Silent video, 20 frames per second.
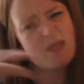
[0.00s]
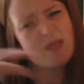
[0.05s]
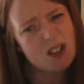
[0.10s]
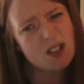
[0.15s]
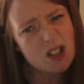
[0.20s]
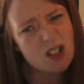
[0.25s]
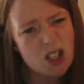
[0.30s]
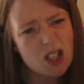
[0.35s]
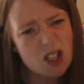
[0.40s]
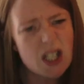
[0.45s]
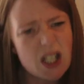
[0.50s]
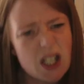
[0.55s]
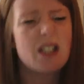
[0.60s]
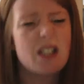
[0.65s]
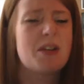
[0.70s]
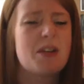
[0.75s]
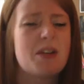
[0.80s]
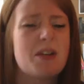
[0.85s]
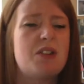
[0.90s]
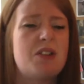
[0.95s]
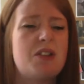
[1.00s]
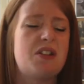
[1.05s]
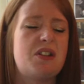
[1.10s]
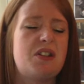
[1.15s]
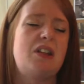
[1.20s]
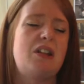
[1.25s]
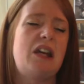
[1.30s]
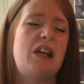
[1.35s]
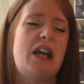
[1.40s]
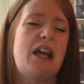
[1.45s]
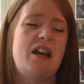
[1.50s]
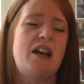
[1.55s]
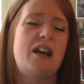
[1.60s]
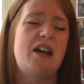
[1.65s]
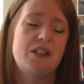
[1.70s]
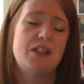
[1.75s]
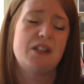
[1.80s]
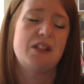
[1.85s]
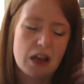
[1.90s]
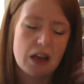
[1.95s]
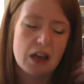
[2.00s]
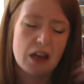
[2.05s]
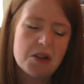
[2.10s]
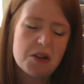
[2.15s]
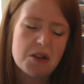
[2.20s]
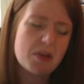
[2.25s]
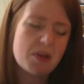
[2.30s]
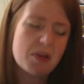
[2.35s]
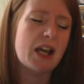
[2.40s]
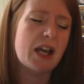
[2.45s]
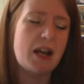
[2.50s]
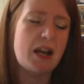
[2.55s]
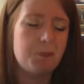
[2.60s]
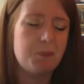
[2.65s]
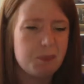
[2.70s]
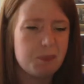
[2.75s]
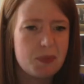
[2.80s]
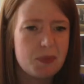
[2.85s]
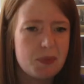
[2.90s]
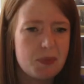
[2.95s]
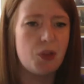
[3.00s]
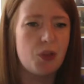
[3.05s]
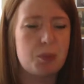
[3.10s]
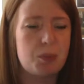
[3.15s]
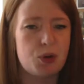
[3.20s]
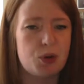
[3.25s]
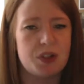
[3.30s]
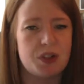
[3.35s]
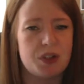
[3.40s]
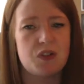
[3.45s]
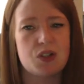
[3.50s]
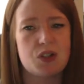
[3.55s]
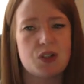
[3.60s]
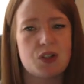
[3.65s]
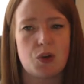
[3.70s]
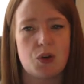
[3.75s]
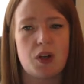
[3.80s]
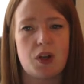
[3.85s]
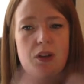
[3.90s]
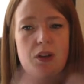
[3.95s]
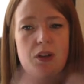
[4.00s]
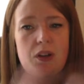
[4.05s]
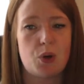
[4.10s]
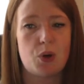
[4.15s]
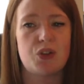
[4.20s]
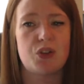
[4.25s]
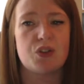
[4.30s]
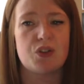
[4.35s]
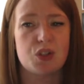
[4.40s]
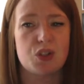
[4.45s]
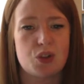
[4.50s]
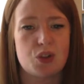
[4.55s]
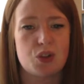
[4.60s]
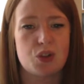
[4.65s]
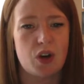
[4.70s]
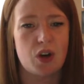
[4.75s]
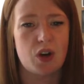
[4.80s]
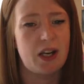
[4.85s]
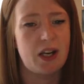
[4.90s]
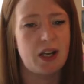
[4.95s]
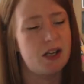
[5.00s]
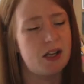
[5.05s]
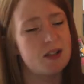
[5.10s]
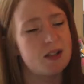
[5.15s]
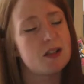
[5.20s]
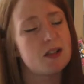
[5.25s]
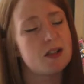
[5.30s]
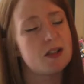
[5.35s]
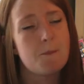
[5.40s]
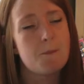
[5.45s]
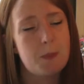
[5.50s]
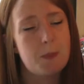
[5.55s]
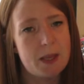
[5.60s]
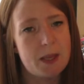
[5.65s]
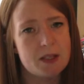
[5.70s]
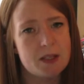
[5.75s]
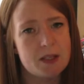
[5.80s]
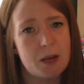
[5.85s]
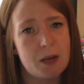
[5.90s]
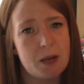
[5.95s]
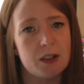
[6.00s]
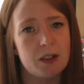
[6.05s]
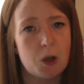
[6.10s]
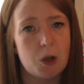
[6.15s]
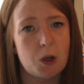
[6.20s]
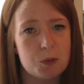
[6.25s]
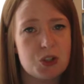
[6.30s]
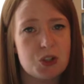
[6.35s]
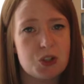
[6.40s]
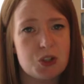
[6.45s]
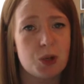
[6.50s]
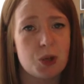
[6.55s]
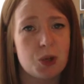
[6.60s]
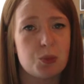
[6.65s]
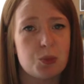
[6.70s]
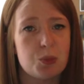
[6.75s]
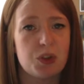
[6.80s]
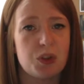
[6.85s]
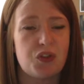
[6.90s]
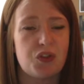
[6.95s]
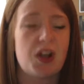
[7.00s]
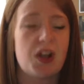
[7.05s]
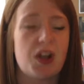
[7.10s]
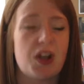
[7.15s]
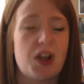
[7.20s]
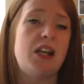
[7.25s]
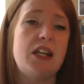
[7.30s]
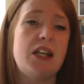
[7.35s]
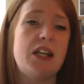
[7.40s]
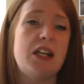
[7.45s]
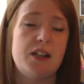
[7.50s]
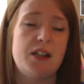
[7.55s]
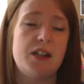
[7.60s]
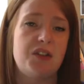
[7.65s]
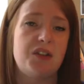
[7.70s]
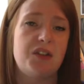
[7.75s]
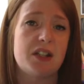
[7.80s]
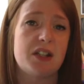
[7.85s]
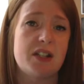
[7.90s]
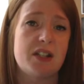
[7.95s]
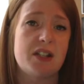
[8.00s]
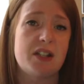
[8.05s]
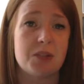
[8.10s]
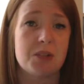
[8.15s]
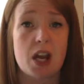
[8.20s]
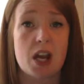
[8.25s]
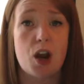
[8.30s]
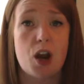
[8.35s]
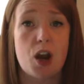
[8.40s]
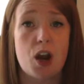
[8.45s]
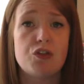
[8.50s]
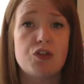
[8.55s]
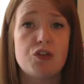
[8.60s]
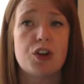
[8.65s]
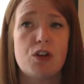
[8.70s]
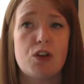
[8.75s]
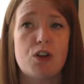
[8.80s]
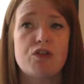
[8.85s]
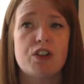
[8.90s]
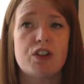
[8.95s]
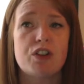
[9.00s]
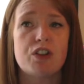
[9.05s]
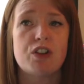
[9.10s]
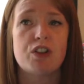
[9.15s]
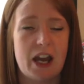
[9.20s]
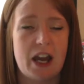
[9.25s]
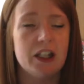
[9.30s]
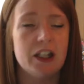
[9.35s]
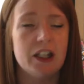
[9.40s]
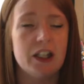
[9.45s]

just about see the end. Again, not the point of the story. The point of the story is this man coming to terms with the fact that he's living the same day over and over again,